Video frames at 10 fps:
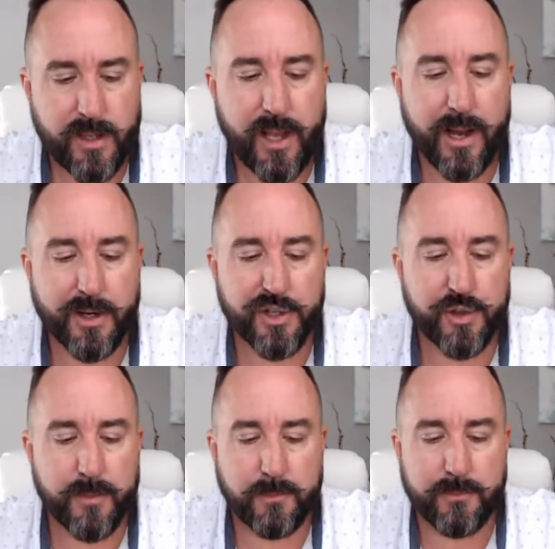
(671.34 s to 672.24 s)
How do
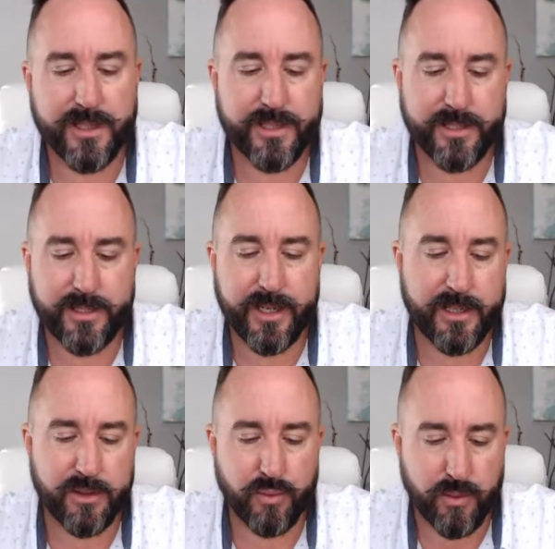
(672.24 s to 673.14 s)
you
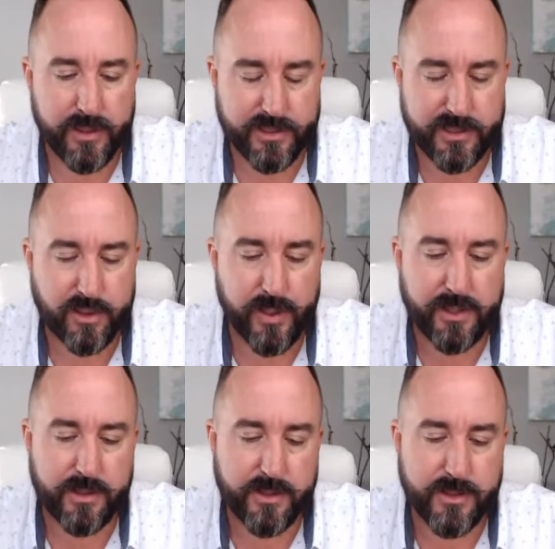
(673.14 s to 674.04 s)
mitigate risk when
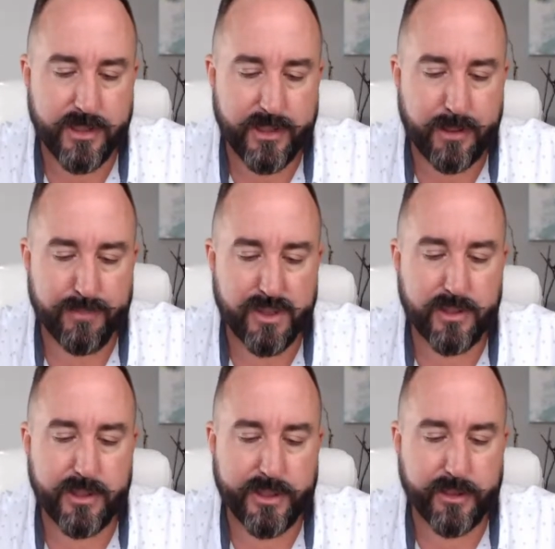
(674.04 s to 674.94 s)
you see an
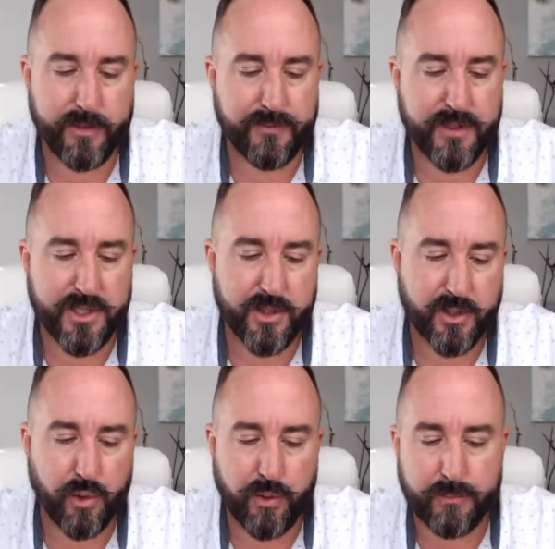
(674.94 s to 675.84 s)
opportunity that fits your
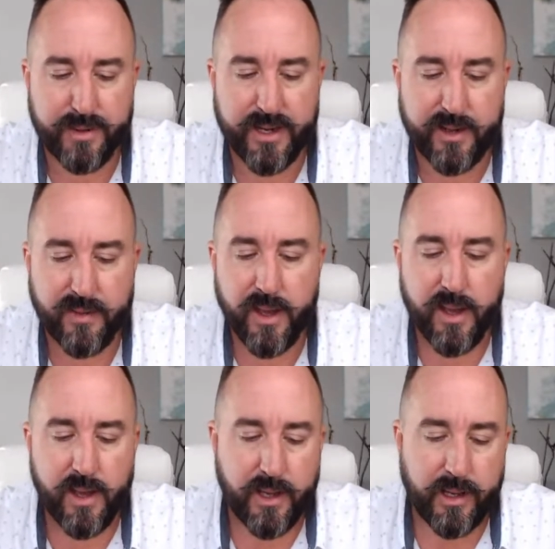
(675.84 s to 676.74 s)
current path,
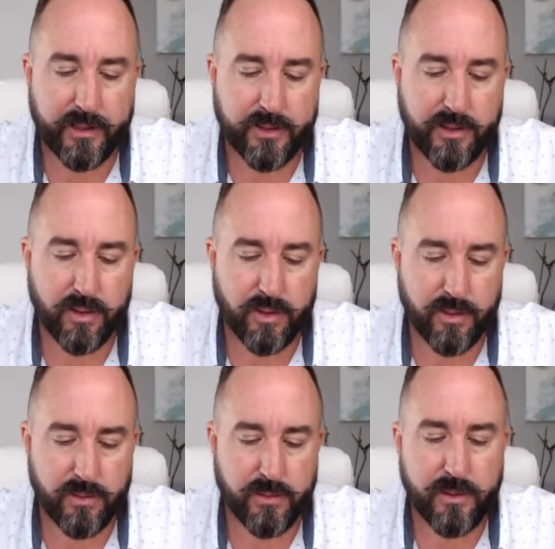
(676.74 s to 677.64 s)
end
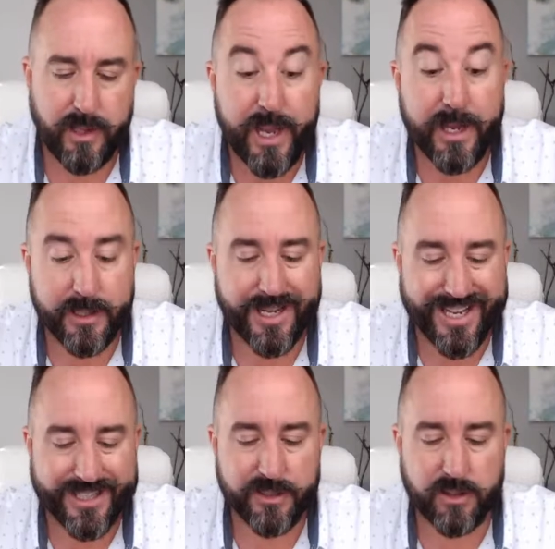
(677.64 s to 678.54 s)
goal
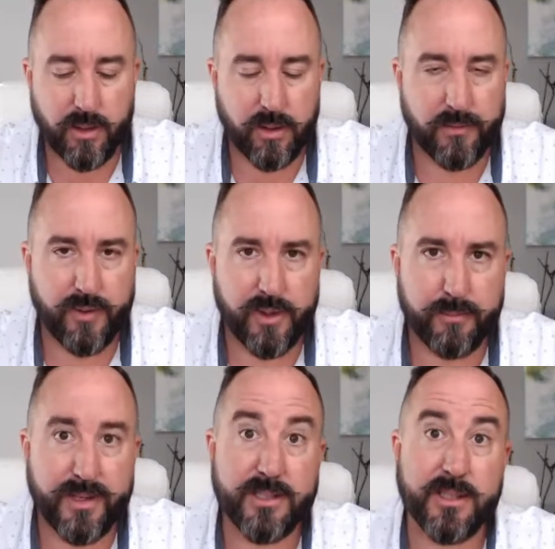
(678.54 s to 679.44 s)
for your
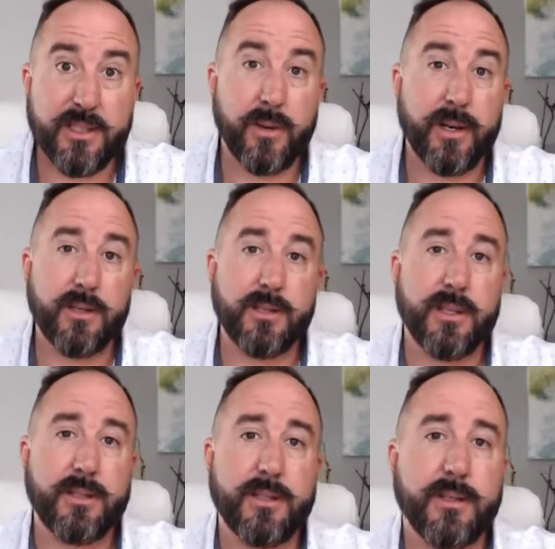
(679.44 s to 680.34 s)
business? So here's
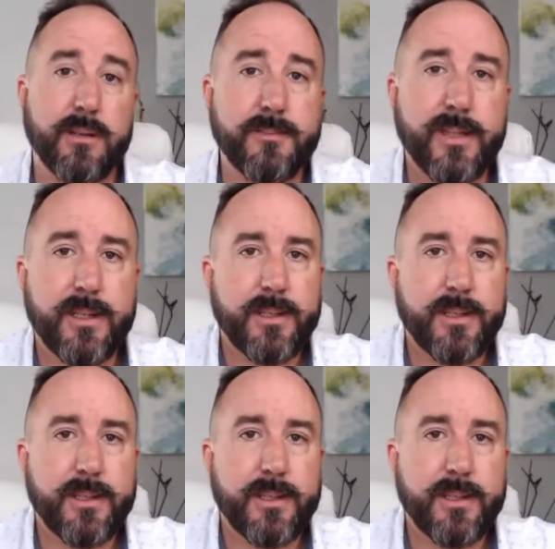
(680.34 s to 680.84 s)
the deal.